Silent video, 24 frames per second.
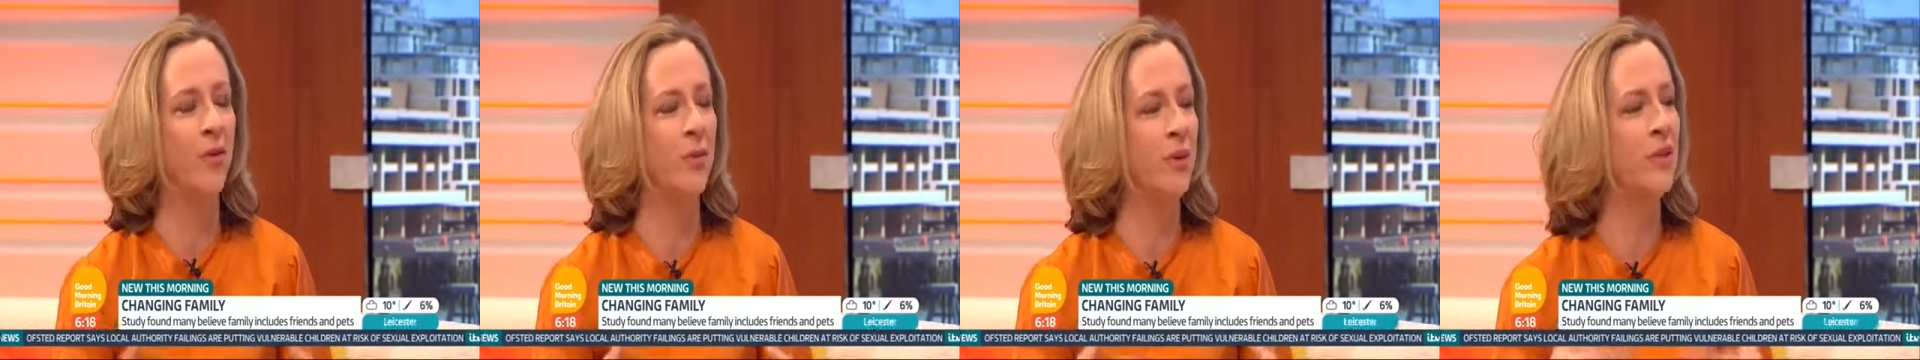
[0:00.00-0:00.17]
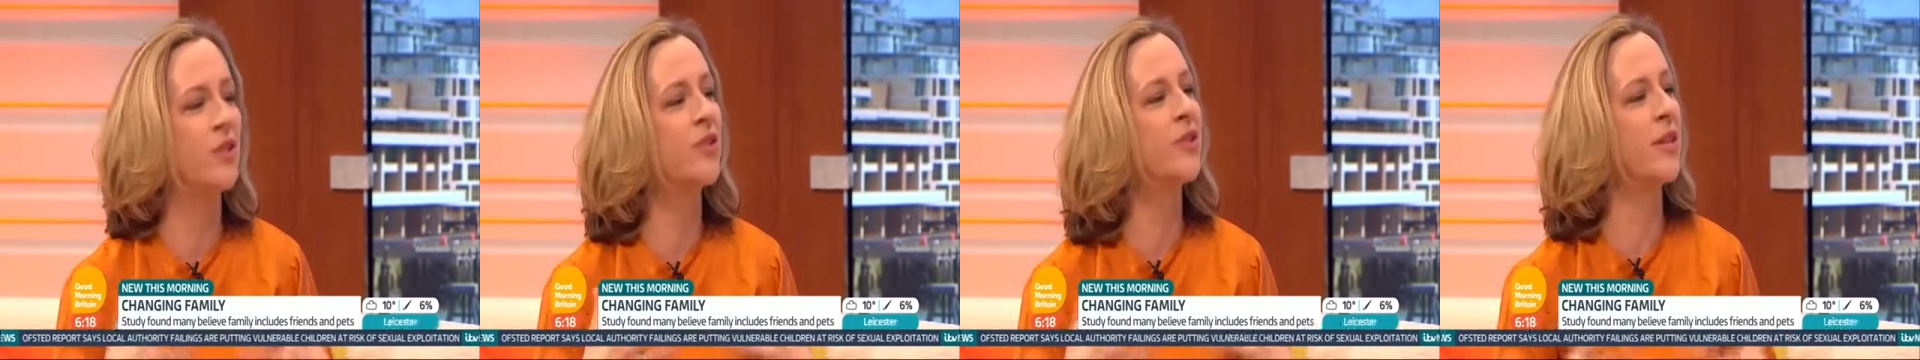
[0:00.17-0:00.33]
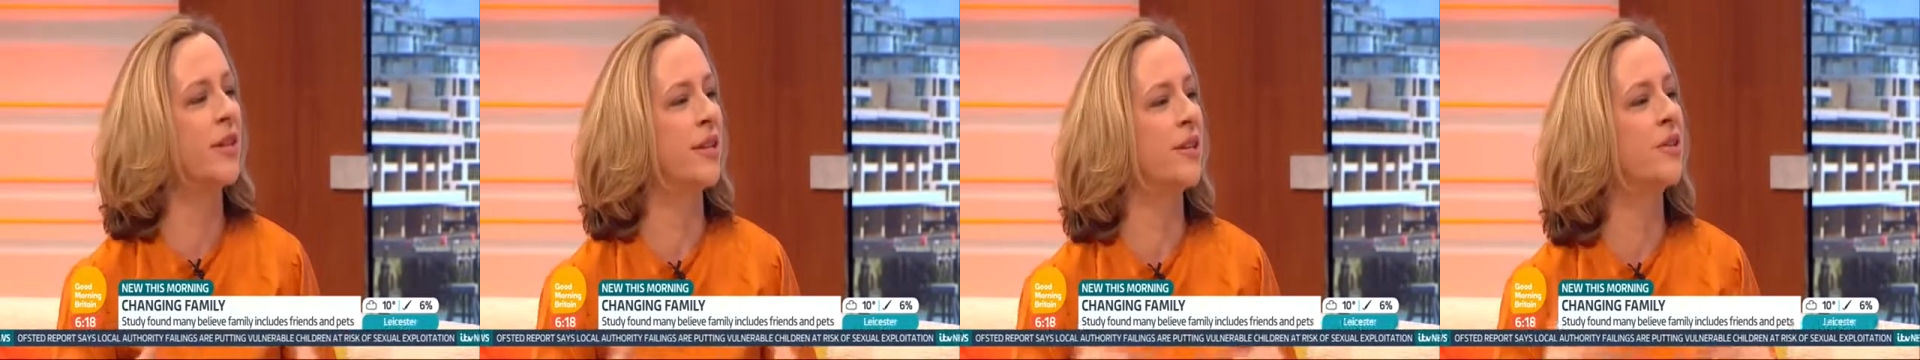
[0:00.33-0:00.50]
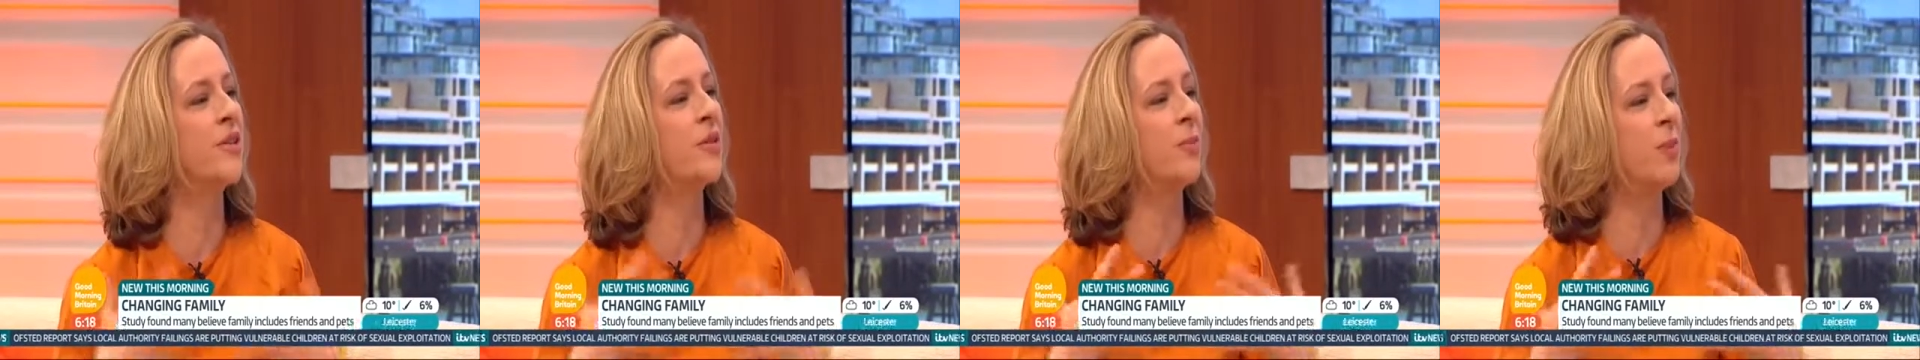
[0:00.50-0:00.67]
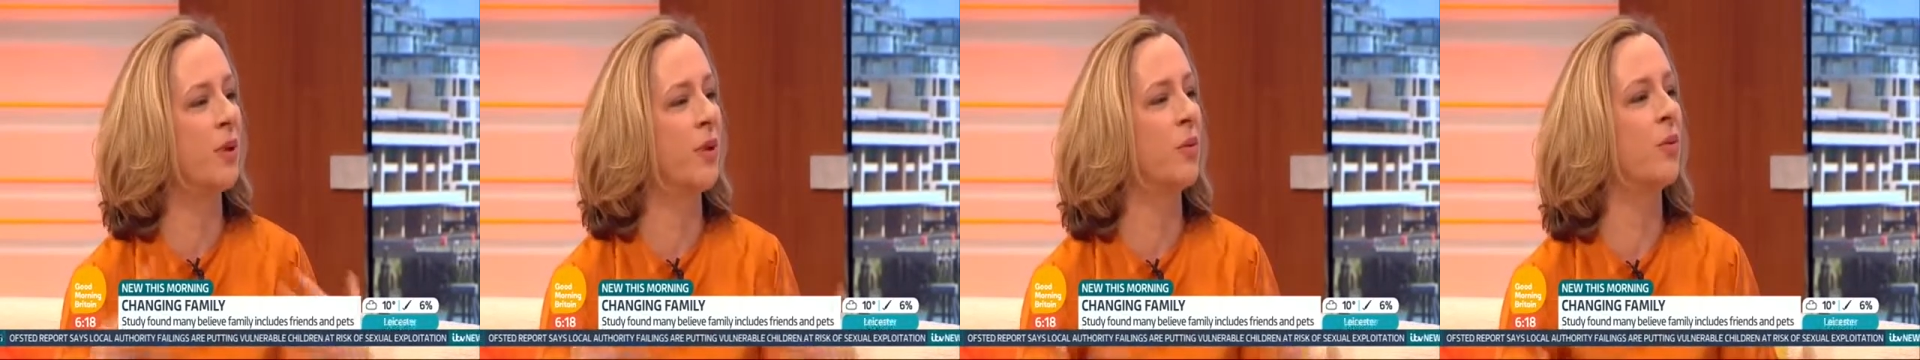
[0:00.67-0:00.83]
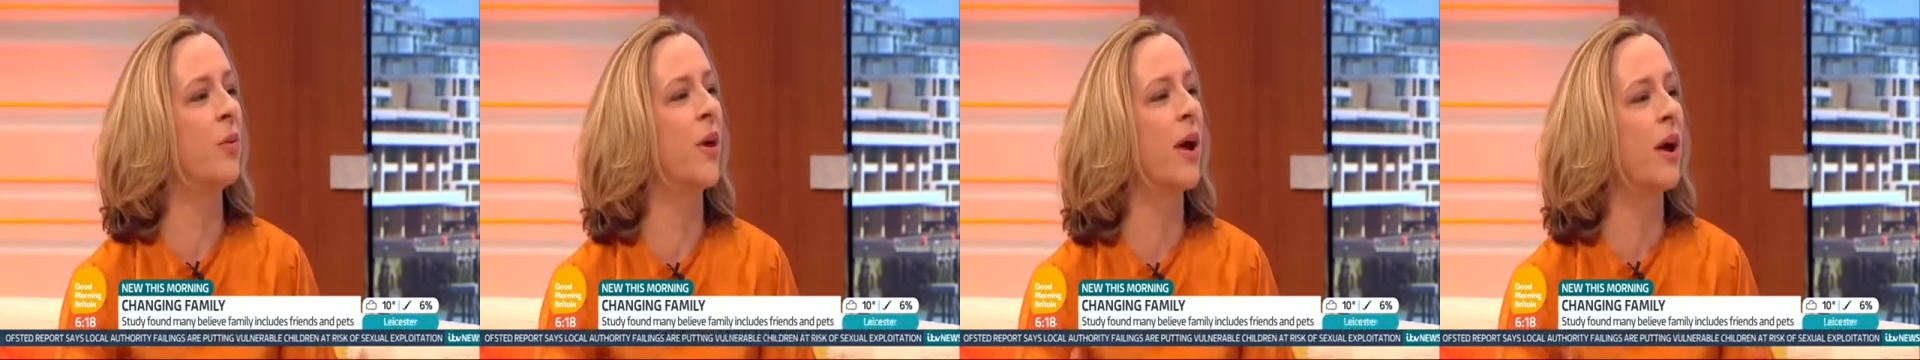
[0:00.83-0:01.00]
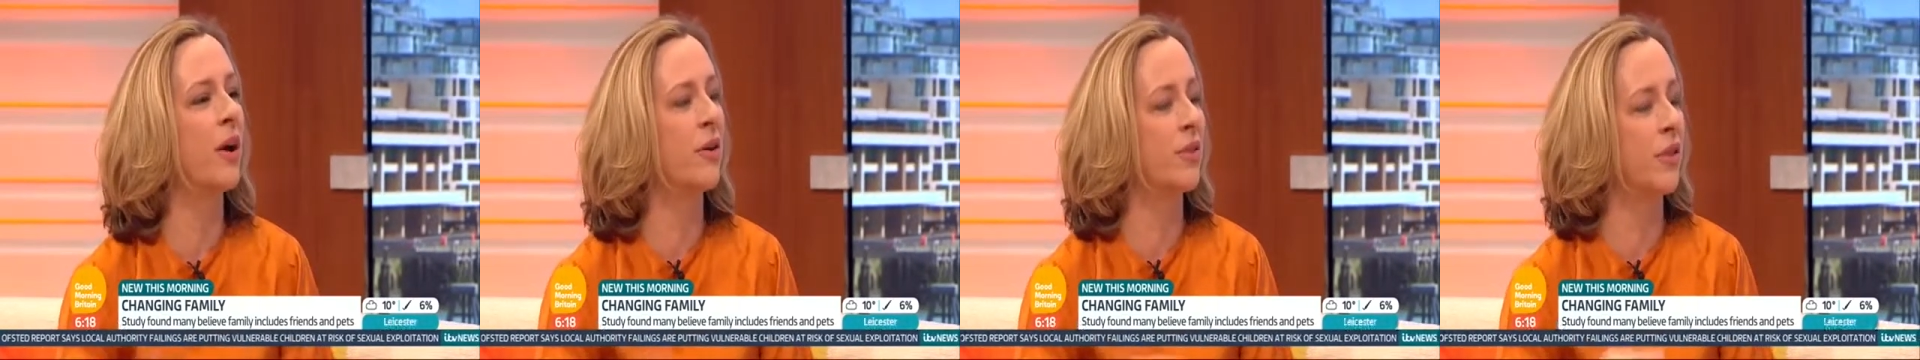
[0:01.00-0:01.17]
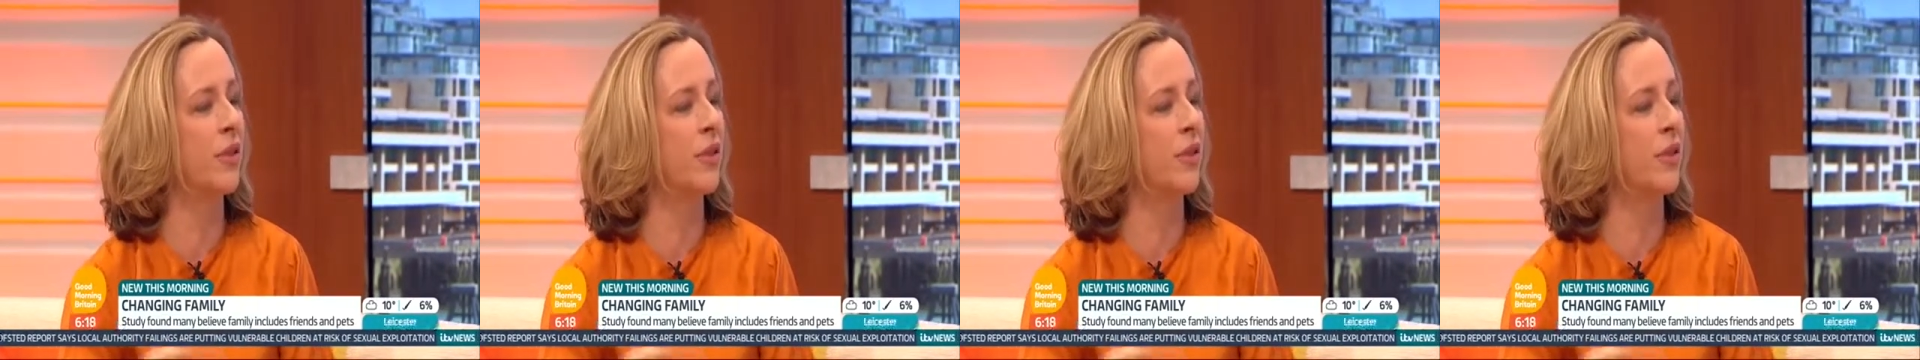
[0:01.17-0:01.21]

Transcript: we just need to be aware